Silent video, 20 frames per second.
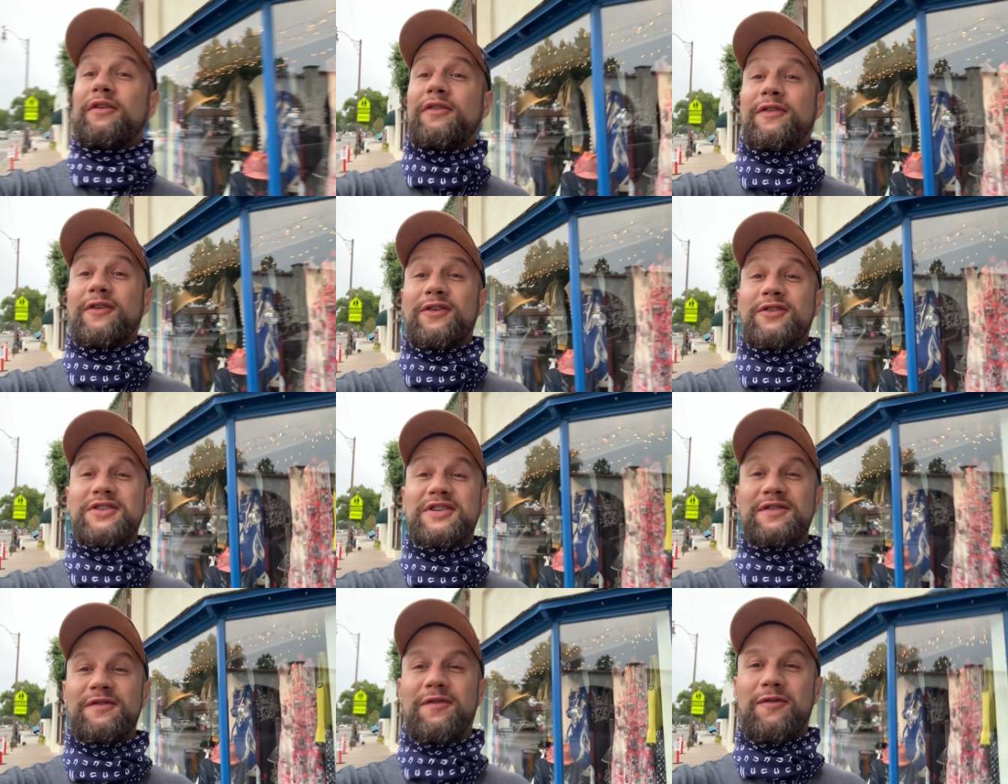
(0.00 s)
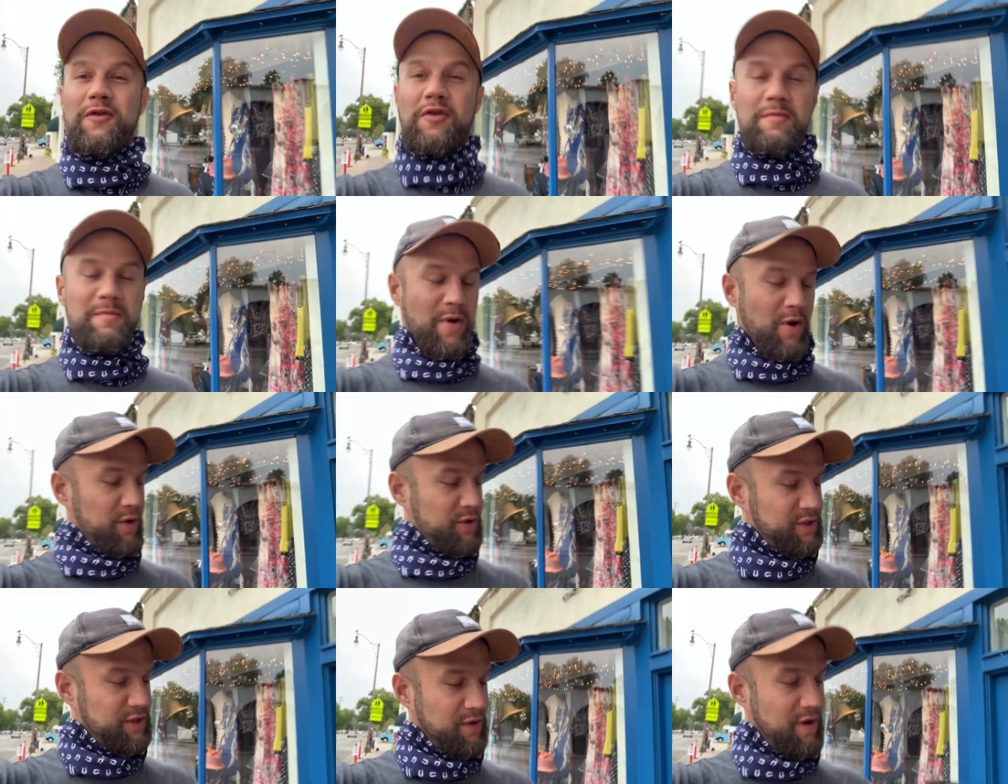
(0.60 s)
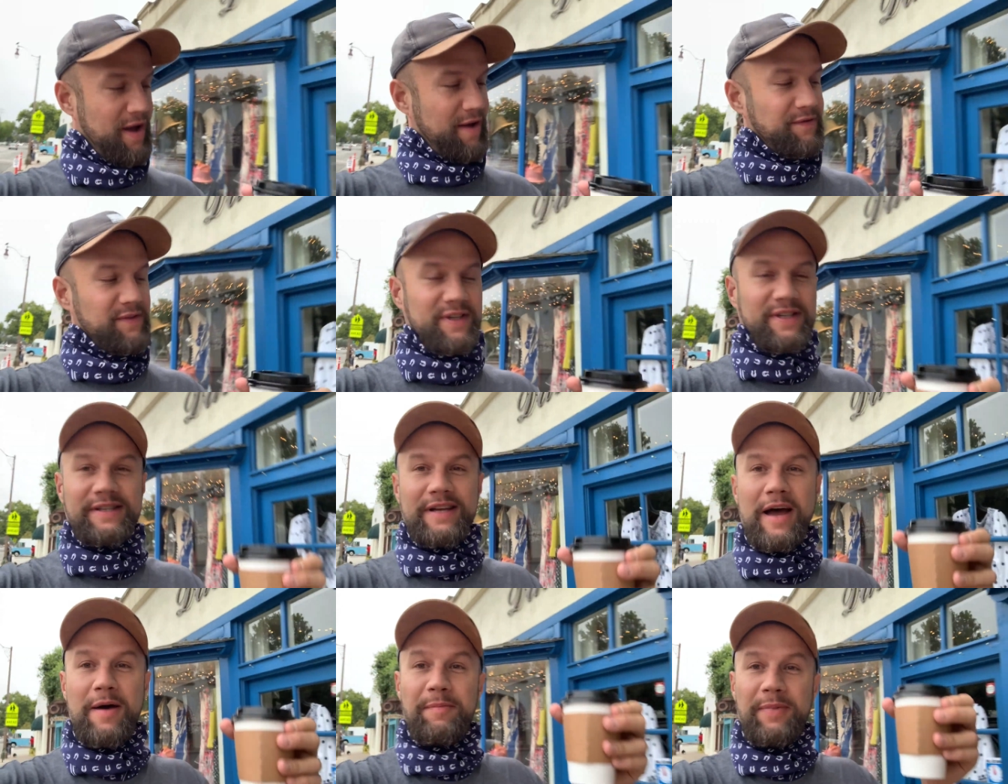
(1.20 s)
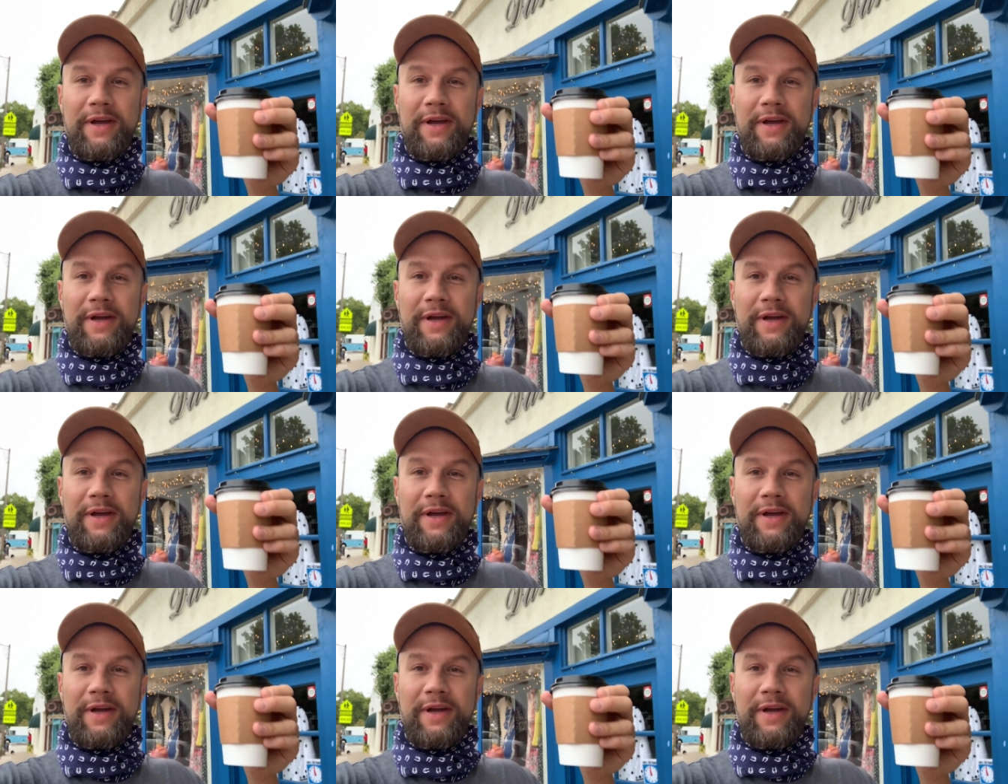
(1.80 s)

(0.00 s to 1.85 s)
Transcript: first and foremost you have to stop